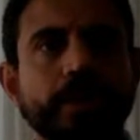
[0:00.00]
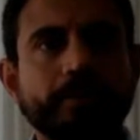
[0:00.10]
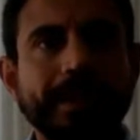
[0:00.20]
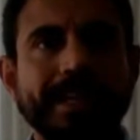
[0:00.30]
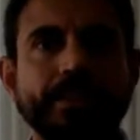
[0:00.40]

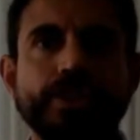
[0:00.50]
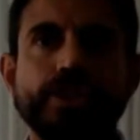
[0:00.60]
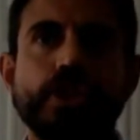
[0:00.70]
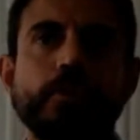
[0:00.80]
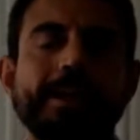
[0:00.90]
committed to
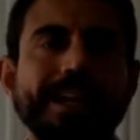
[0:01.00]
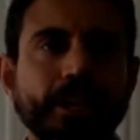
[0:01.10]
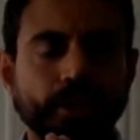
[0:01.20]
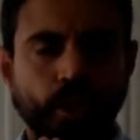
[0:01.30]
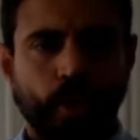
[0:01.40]
so
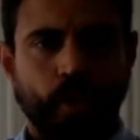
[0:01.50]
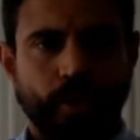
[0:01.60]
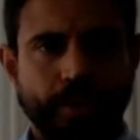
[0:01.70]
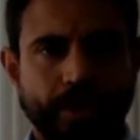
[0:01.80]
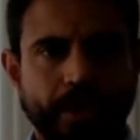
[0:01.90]
many
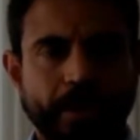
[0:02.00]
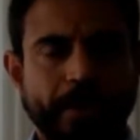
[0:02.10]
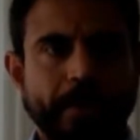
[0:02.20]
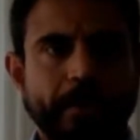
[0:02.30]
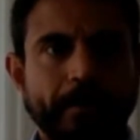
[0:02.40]
goals
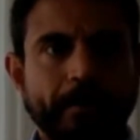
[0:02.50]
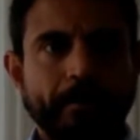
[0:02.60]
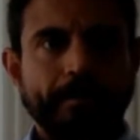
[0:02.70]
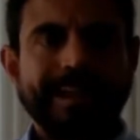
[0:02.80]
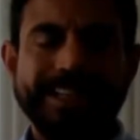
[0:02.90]

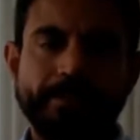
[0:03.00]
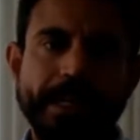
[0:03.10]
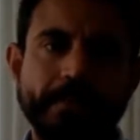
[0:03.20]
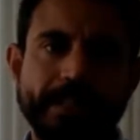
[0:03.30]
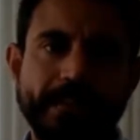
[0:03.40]
that
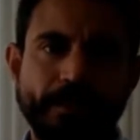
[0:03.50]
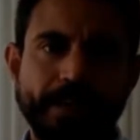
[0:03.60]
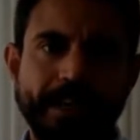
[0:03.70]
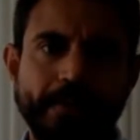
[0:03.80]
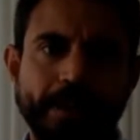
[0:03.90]
sometimes they
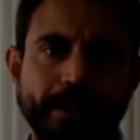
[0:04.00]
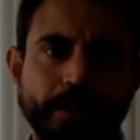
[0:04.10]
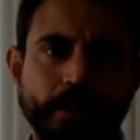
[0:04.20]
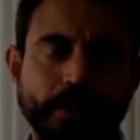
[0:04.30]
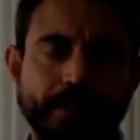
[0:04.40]
forget about the
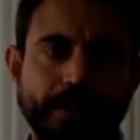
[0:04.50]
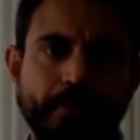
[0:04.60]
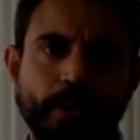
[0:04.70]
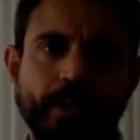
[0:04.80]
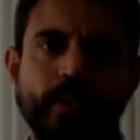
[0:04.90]
most
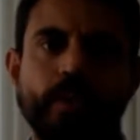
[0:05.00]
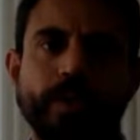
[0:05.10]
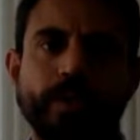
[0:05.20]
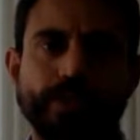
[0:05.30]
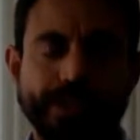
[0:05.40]
important
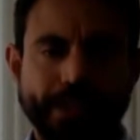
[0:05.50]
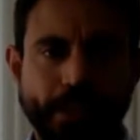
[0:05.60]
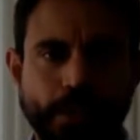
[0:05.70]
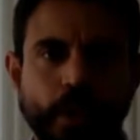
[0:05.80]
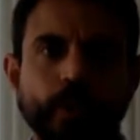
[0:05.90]
one, which is
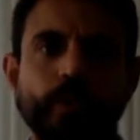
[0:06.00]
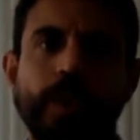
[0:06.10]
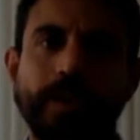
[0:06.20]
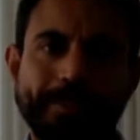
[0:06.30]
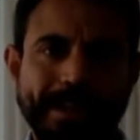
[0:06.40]
their own
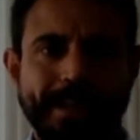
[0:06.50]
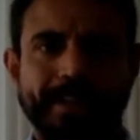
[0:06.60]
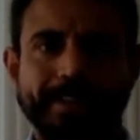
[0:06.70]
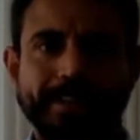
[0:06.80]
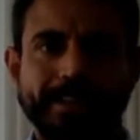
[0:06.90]

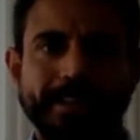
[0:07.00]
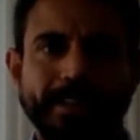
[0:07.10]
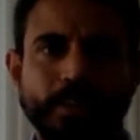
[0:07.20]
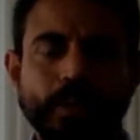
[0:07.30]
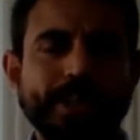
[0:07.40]
well-being.
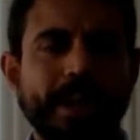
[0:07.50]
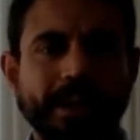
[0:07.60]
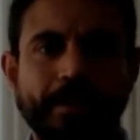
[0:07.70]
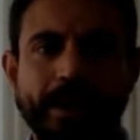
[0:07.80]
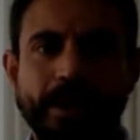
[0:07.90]
We
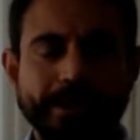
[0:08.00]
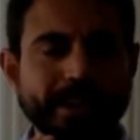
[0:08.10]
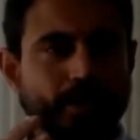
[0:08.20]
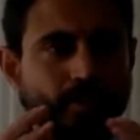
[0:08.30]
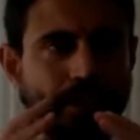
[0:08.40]
talk about all
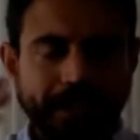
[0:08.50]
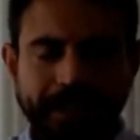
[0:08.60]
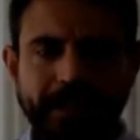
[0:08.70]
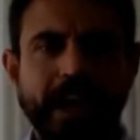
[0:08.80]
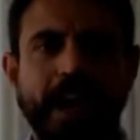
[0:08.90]
these
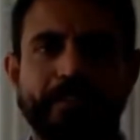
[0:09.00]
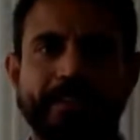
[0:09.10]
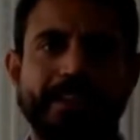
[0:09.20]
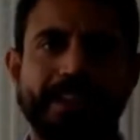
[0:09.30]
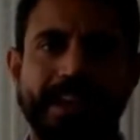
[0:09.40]
really
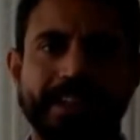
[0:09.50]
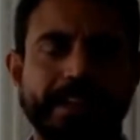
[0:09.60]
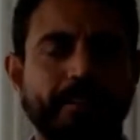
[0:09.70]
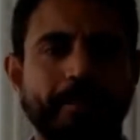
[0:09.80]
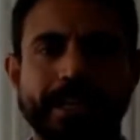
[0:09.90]
lofty
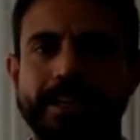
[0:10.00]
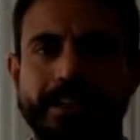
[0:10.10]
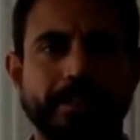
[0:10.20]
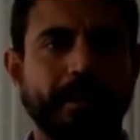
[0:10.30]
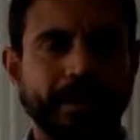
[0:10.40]
things. Everybody
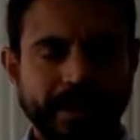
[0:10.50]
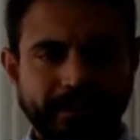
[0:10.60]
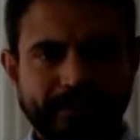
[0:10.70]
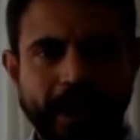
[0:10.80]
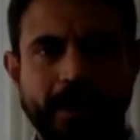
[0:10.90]
talks about
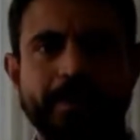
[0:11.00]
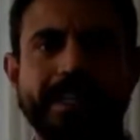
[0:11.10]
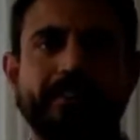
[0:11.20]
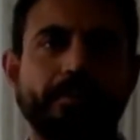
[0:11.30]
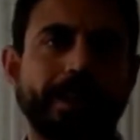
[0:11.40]
the
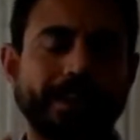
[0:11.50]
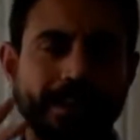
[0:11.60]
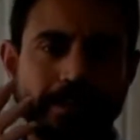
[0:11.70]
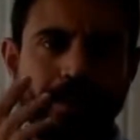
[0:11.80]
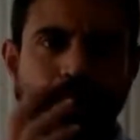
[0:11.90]
environment. Everybody
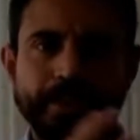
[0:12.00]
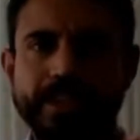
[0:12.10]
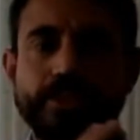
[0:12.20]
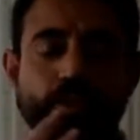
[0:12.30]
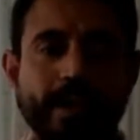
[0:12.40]
talks about all
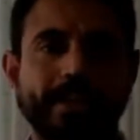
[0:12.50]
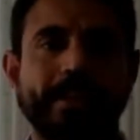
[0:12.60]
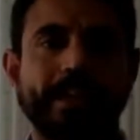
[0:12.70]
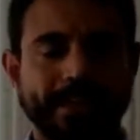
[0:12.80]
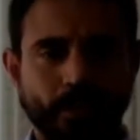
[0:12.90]
these great
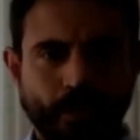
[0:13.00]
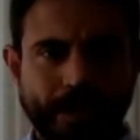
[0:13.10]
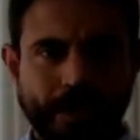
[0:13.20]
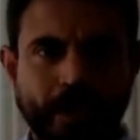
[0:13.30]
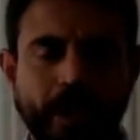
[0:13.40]
things, and
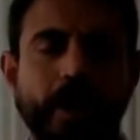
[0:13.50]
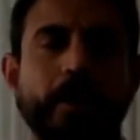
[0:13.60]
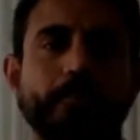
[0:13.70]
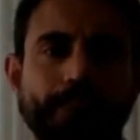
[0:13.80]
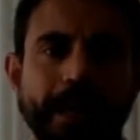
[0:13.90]
we are
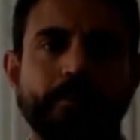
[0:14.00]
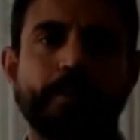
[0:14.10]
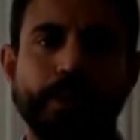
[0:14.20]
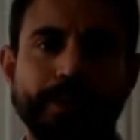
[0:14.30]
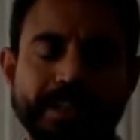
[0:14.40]
all big
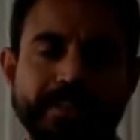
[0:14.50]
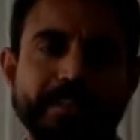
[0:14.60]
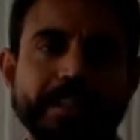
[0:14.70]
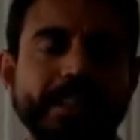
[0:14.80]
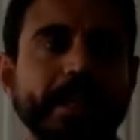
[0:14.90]
proponents
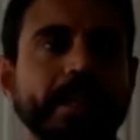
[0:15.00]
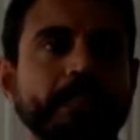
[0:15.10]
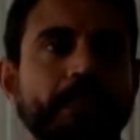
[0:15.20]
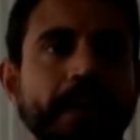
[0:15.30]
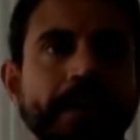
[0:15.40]
of these
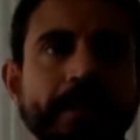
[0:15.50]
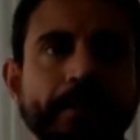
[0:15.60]
things. But